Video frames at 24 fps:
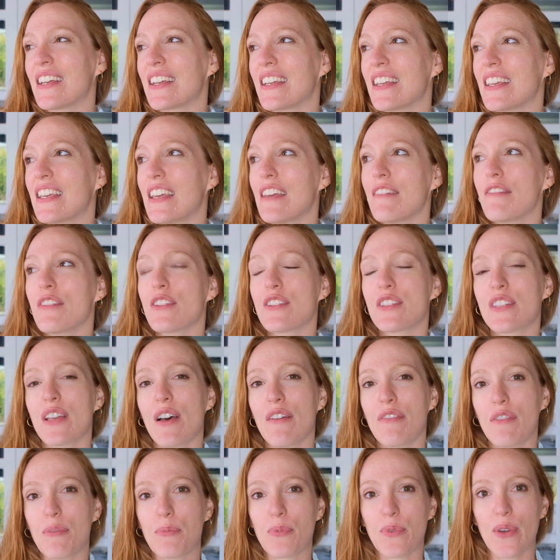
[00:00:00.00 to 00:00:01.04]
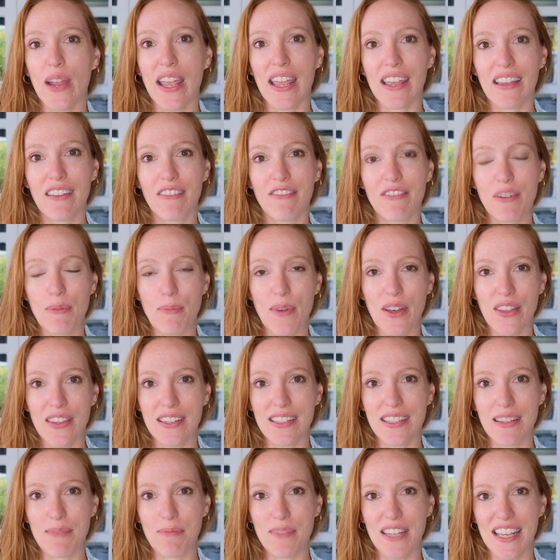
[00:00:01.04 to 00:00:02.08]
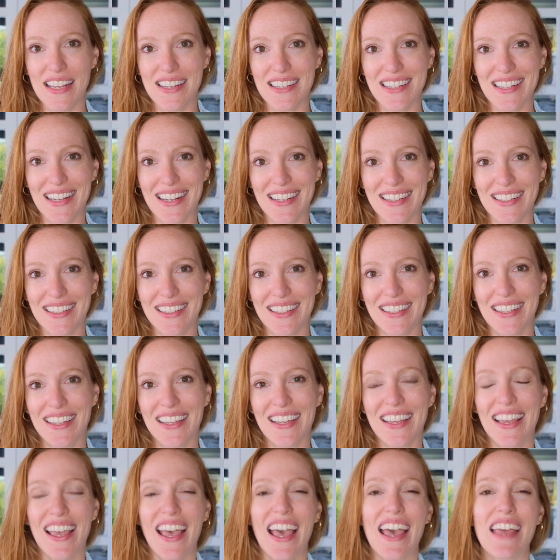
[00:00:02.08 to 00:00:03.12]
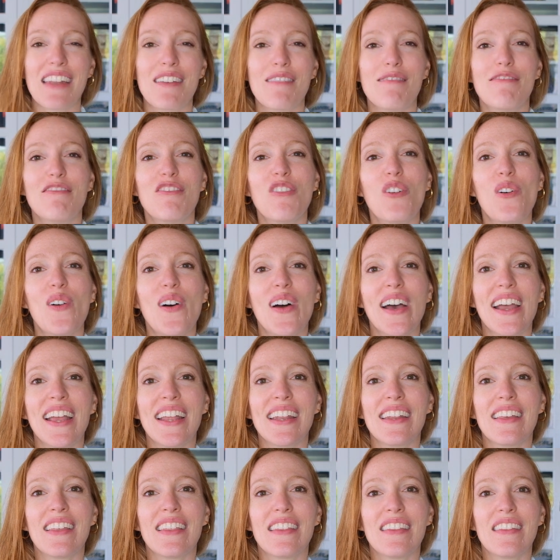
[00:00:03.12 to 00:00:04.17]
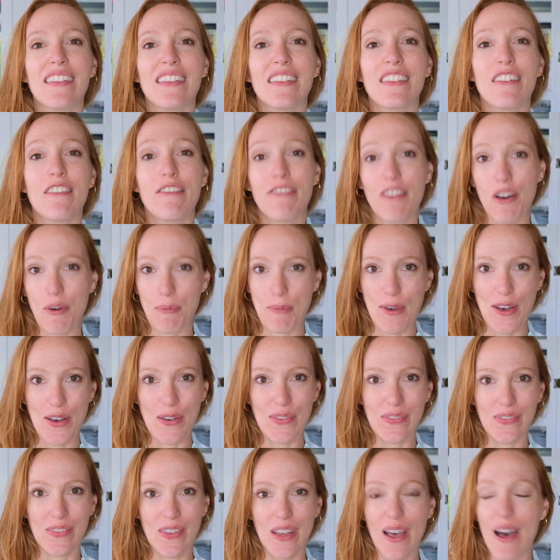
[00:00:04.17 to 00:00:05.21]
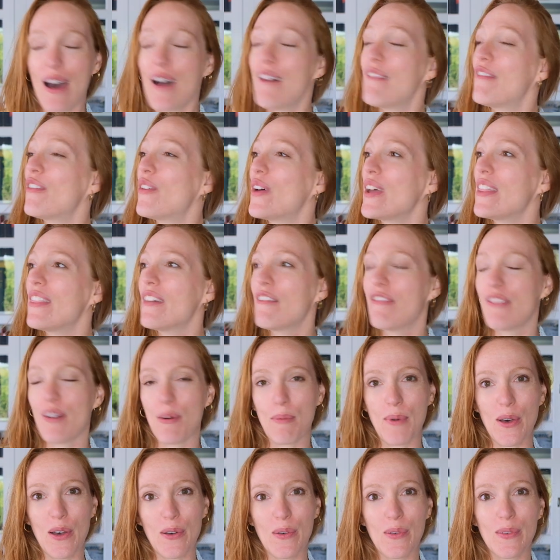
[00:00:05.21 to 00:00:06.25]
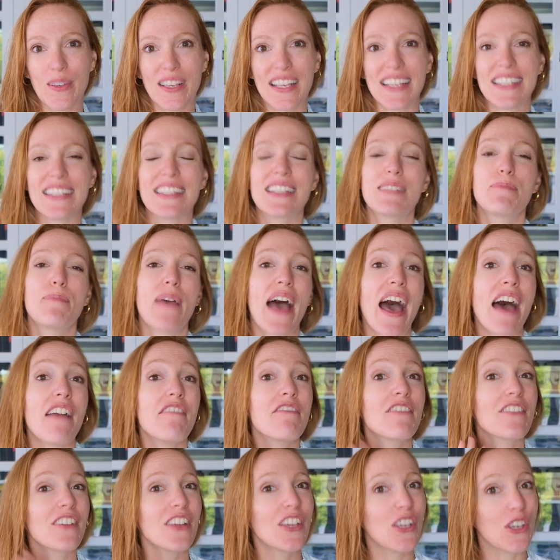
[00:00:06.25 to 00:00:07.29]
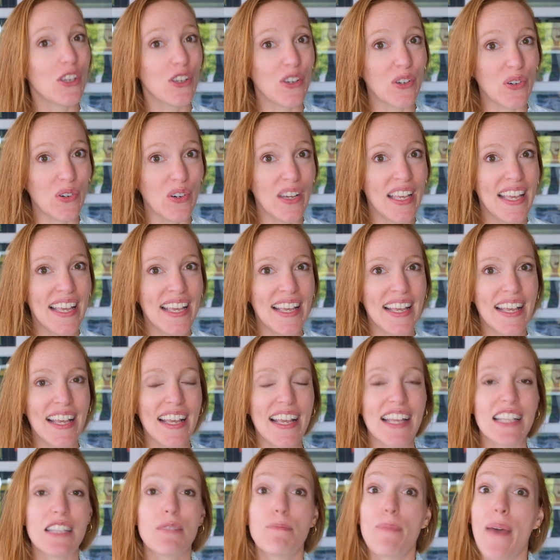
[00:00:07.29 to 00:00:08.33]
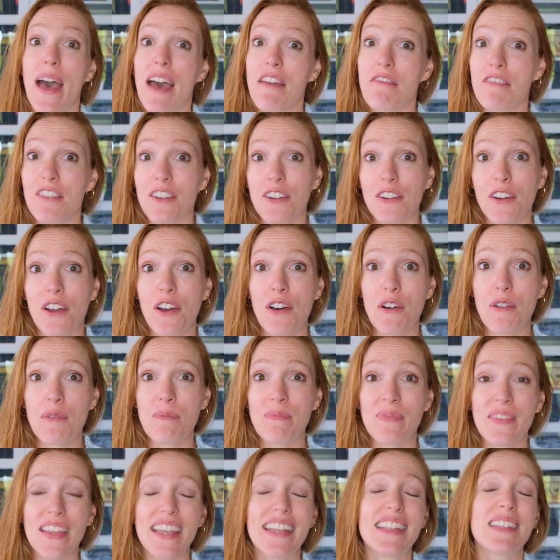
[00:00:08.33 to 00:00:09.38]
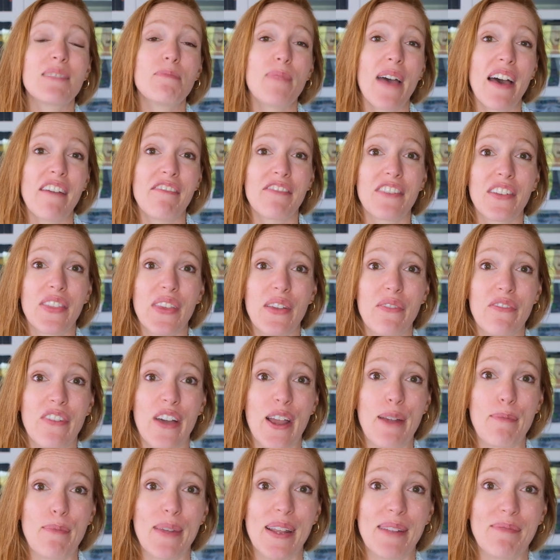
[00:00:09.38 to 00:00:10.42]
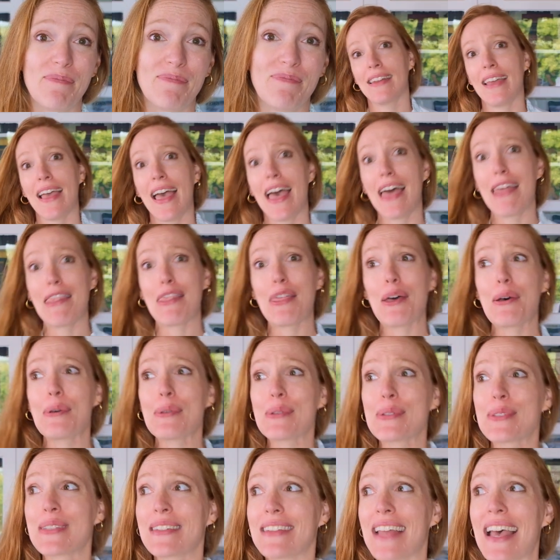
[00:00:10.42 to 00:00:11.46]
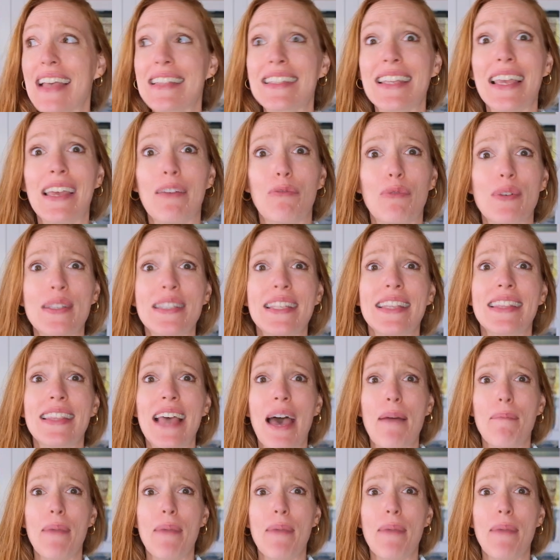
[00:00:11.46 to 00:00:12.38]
give yourself a break from all the temptation and avoid the FOMO. Avoid the FOMO, because it's bad for you, it's bad for your home, and it's bad for the environment. And that's it. Was it that